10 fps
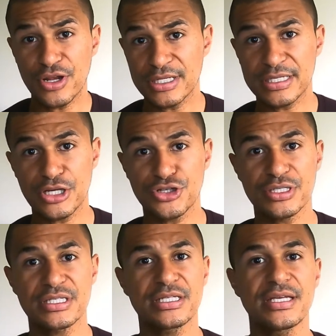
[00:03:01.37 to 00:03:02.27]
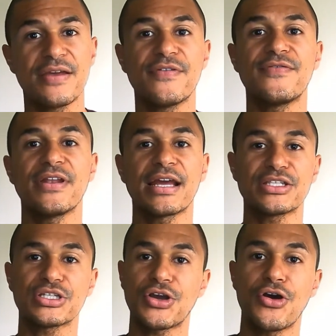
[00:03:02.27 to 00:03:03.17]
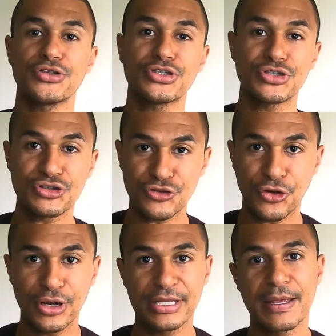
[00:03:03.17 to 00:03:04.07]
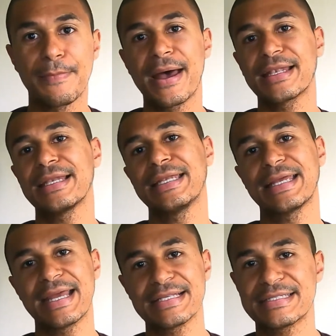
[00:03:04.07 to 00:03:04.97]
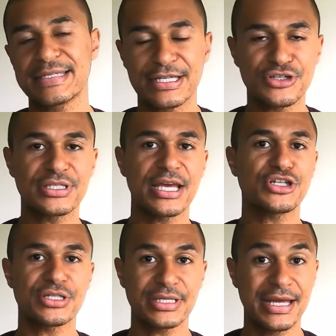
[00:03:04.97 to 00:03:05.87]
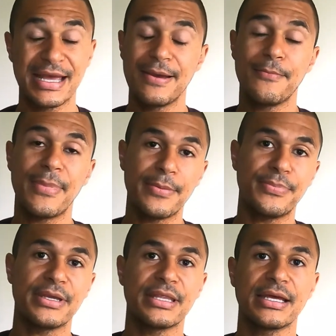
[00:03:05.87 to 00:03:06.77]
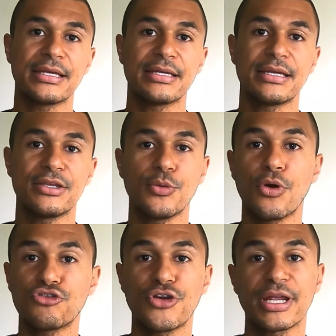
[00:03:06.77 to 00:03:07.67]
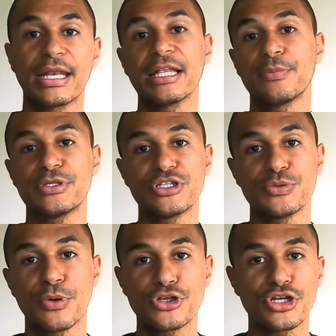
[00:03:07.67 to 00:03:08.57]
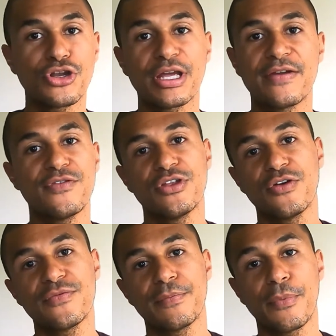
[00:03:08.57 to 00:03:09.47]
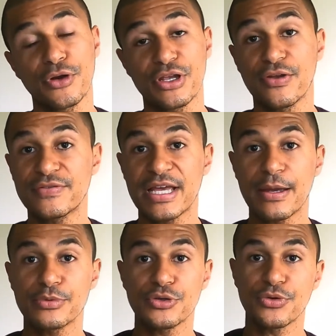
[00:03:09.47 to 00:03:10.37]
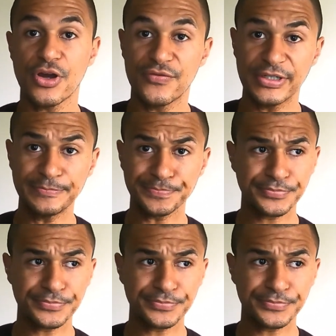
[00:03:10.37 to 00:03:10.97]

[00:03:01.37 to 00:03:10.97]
training sessions. If you feel like it's a constant struggle and you're battling against each session, it might be that you are training a little bit too much and not giving your body enough time to recover.